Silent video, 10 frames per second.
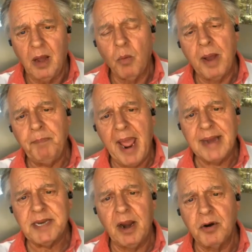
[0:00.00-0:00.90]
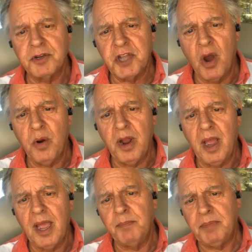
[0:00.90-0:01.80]
Went back to
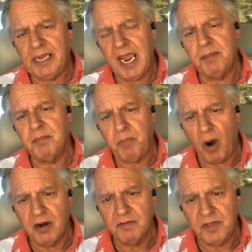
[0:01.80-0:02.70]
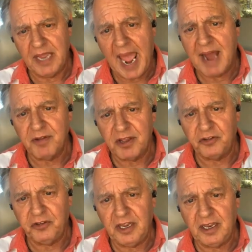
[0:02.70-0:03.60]
Arizona and became part of the
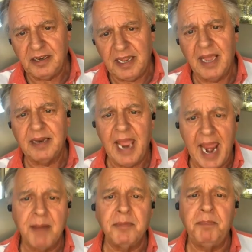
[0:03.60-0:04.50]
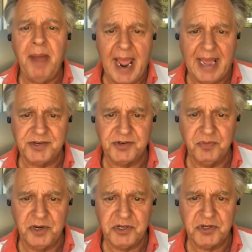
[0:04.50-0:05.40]
advocacy to get AMA passed,
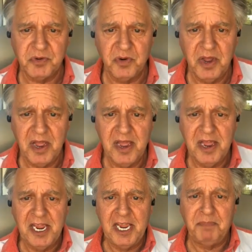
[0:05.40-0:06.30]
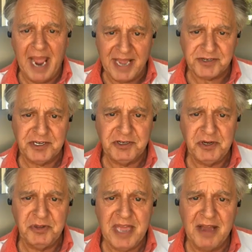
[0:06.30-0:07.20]
which it passed in
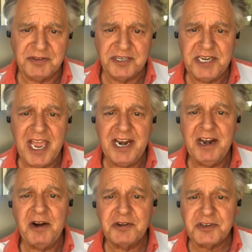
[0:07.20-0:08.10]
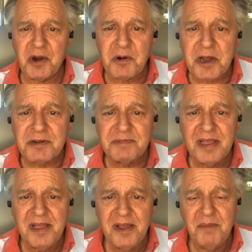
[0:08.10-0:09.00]
2010 in Arizona
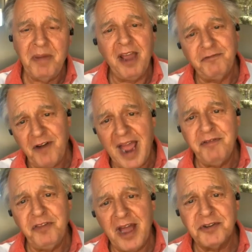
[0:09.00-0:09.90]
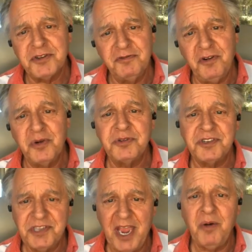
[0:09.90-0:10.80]
by 5,000 votes
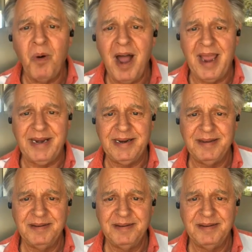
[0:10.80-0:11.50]
statewide.